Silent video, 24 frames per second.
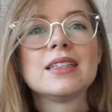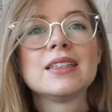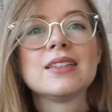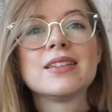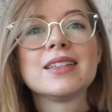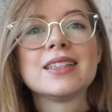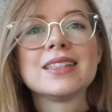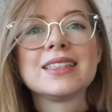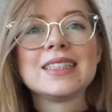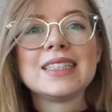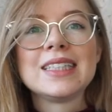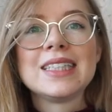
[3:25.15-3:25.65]
You
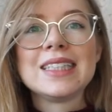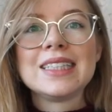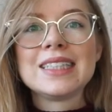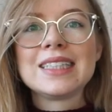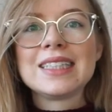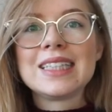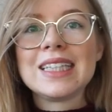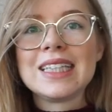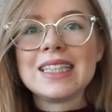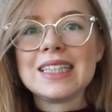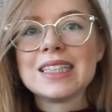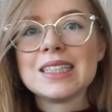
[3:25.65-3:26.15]
can see
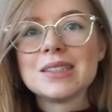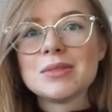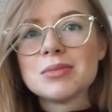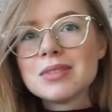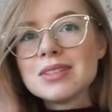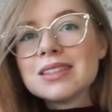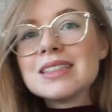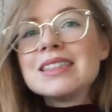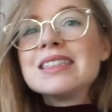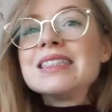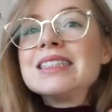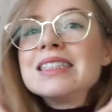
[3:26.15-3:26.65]
its little
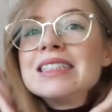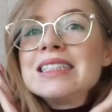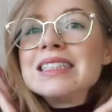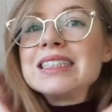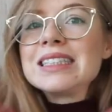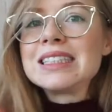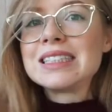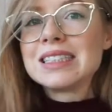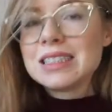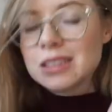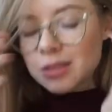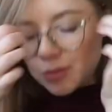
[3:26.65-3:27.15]

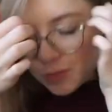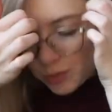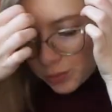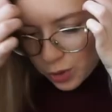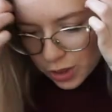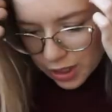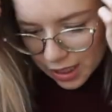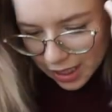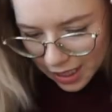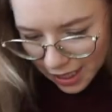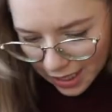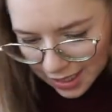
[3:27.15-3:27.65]

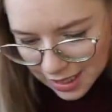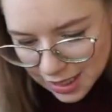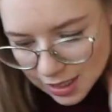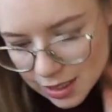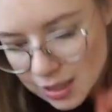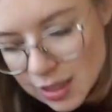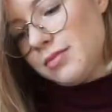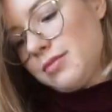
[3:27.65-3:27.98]
prettiness.